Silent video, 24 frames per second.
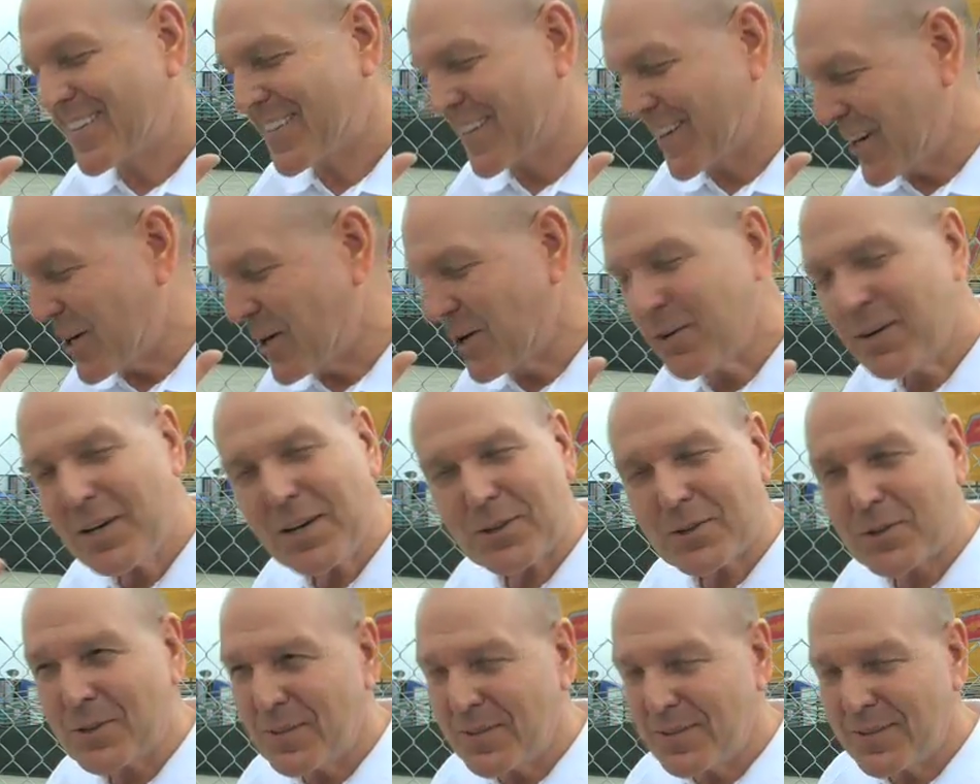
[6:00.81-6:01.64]
So,
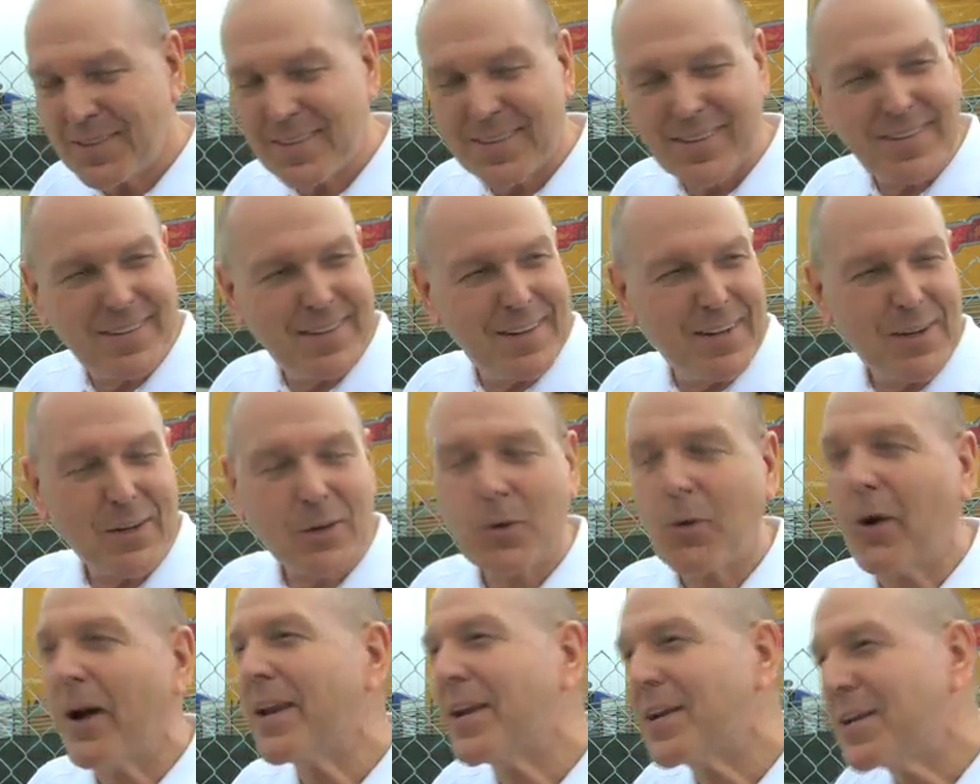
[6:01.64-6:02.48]

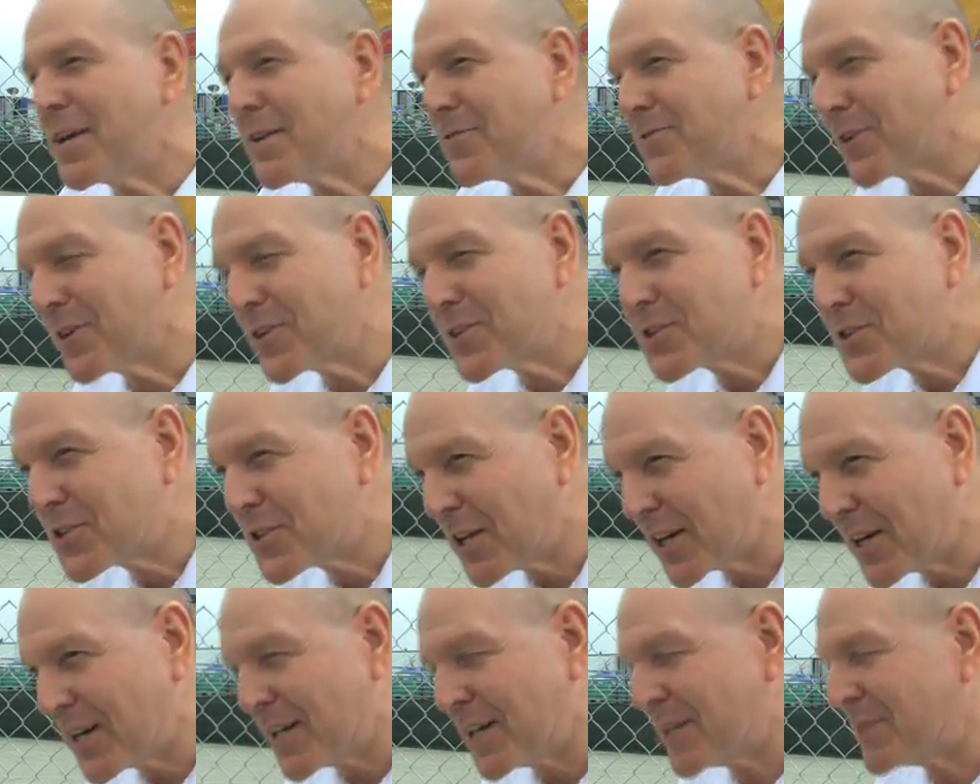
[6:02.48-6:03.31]
quite a difference
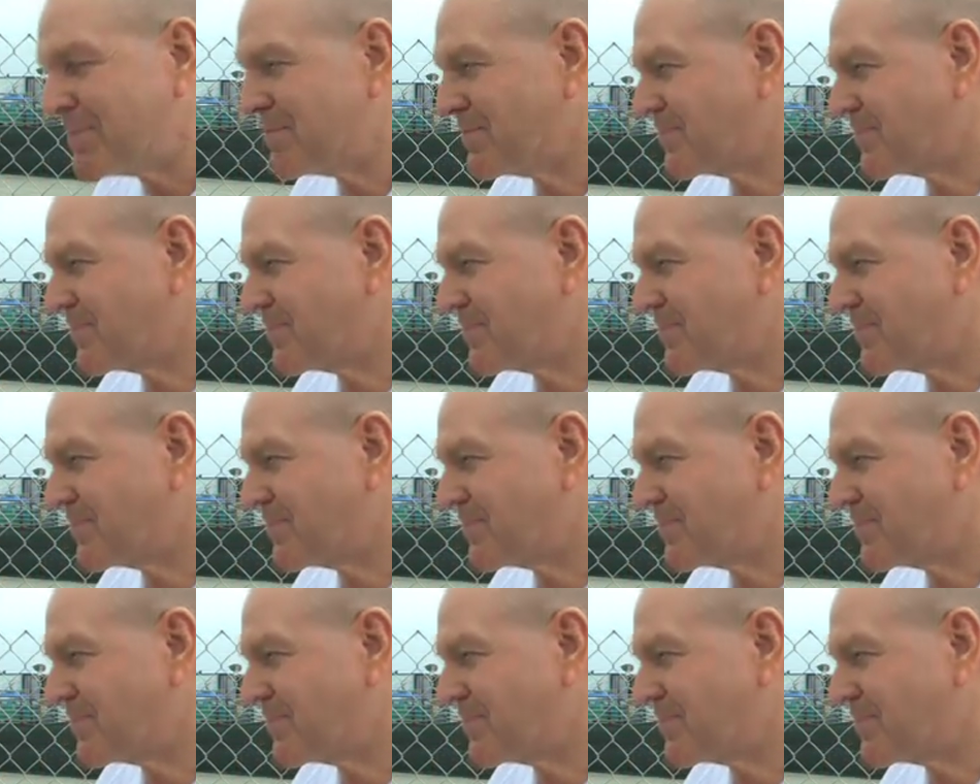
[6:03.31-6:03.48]
there.